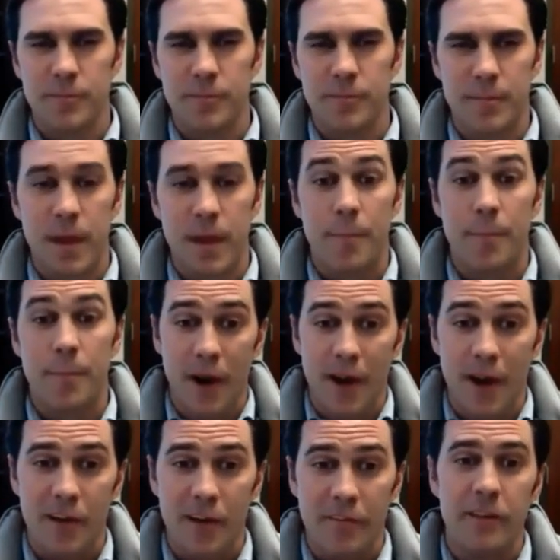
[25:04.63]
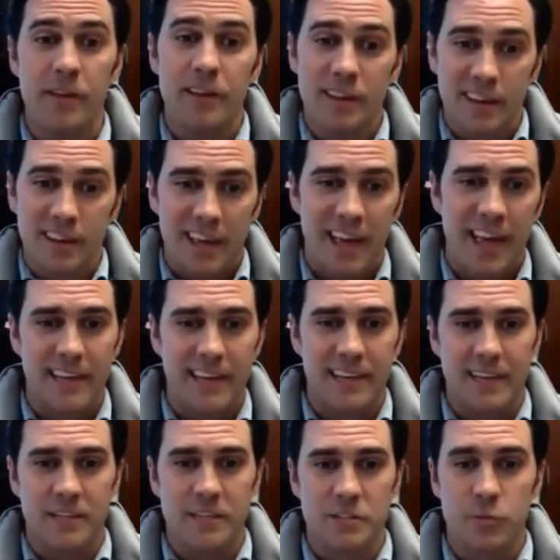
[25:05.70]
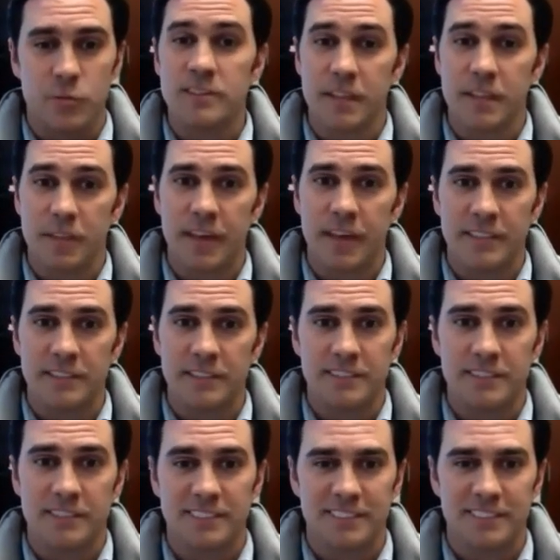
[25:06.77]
So I'm proud of you, and I just want to say thanks.